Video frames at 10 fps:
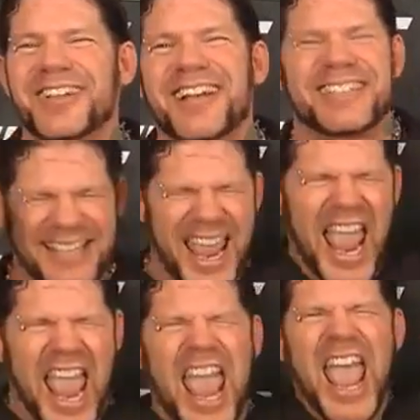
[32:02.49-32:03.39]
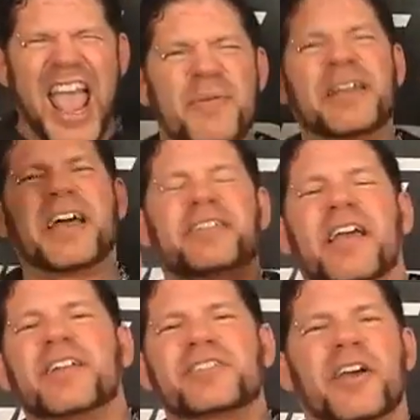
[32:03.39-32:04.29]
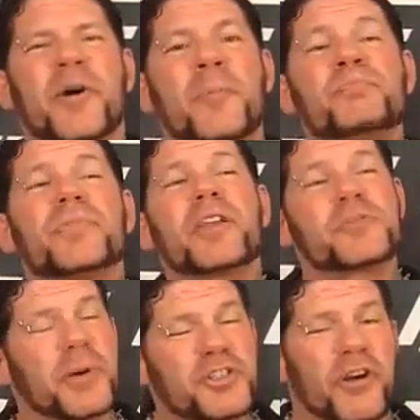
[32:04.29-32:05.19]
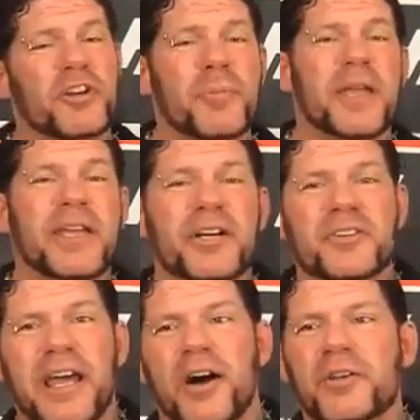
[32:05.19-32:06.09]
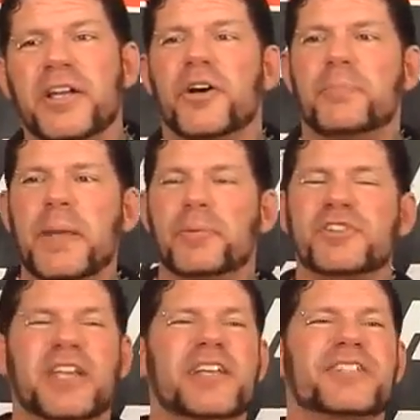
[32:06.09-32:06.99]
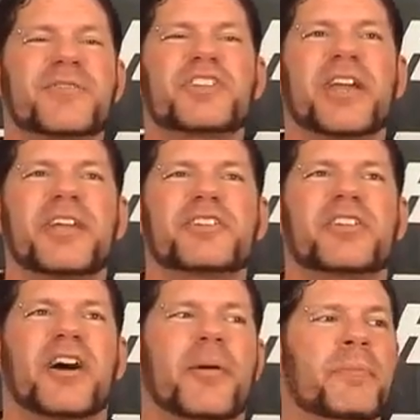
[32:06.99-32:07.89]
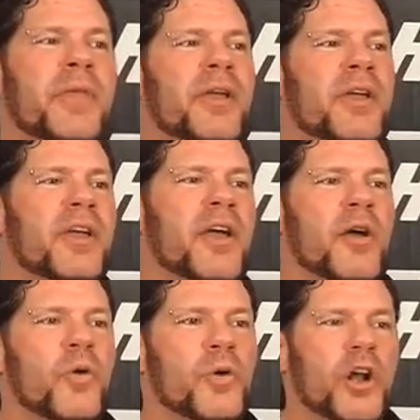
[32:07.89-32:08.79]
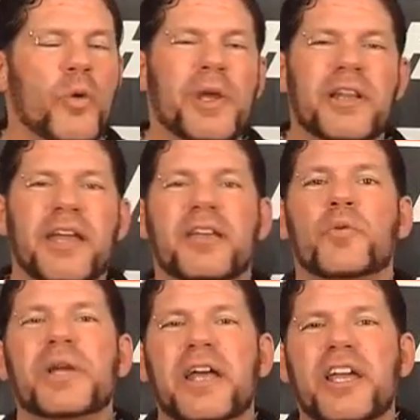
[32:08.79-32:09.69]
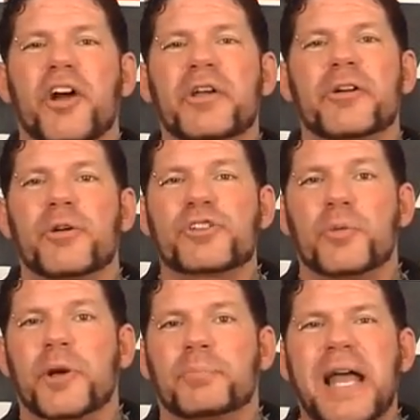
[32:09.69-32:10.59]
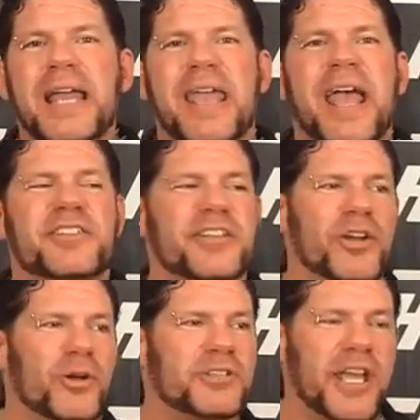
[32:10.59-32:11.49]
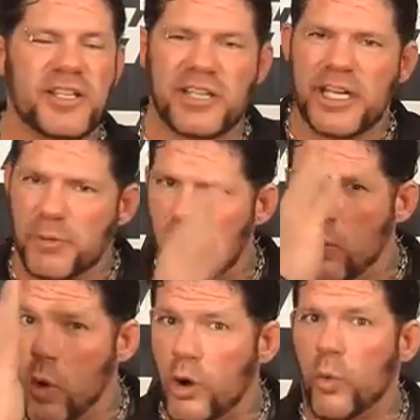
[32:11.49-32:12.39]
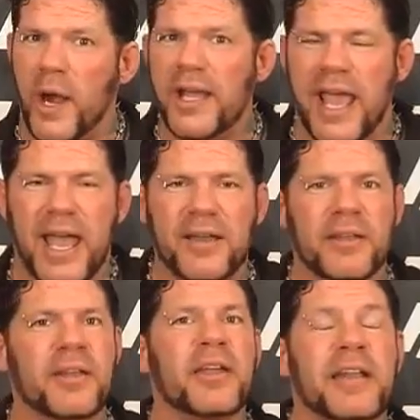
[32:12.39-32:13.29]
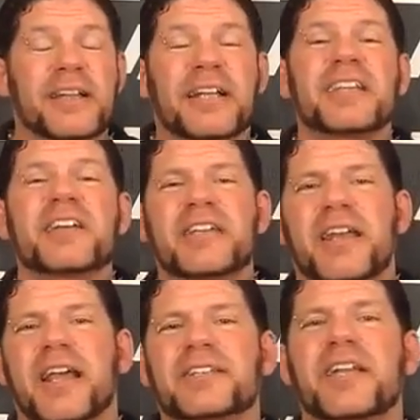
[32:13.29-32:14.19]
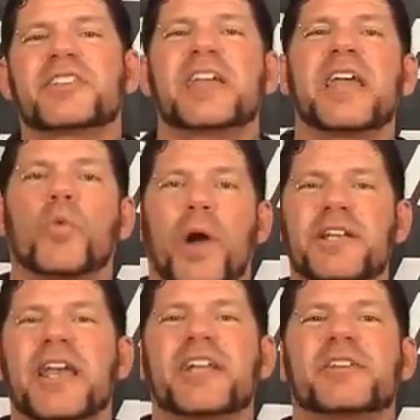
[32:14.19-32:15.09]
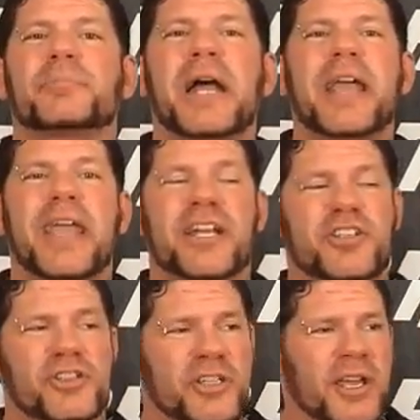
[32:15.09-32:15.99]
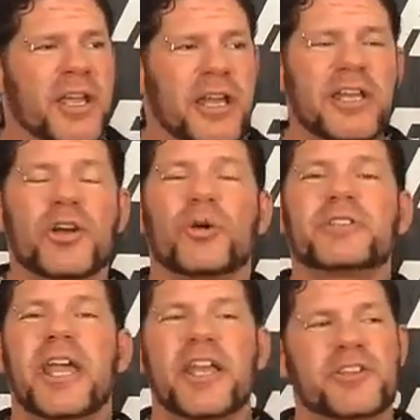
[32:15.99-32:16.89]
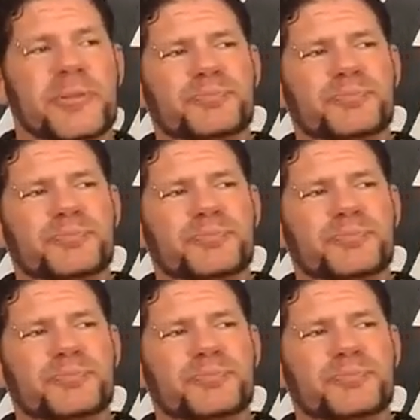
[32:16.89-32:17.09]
us, we like that. So it's much harder to be a heel now. You know, people's tastes have changed. You know, we like our heroes to wear black hats. In the old days, the hero wore a white hat. That's actually how they got that saying, white hats and black hats, because in the old days,